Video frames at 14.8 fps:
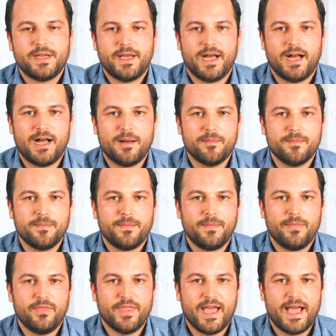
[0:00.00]

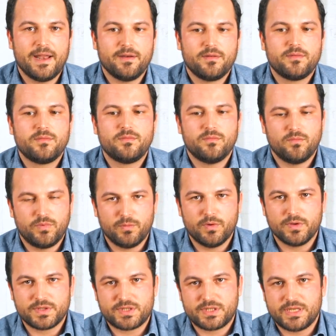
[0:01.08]
that we
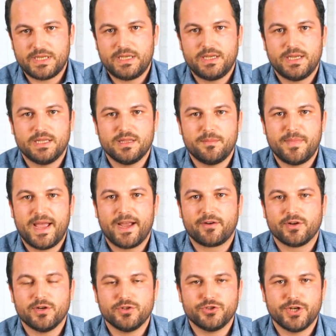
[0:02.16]
will see in the
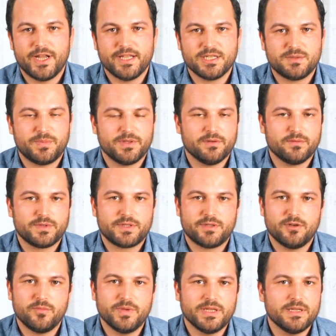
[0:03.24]
macro trends, but there will
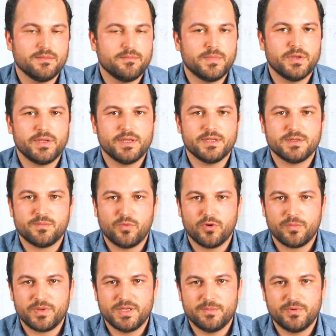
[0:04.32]
still be millions
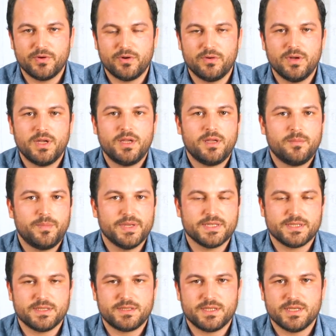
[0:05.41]
more people,
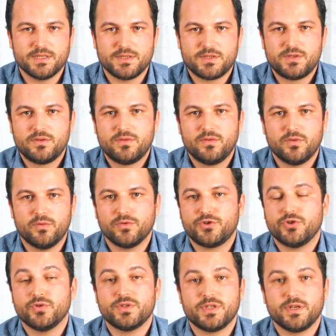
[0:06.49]
businesses, who will
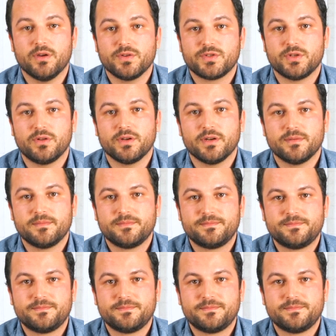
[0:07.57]
choose to go solar.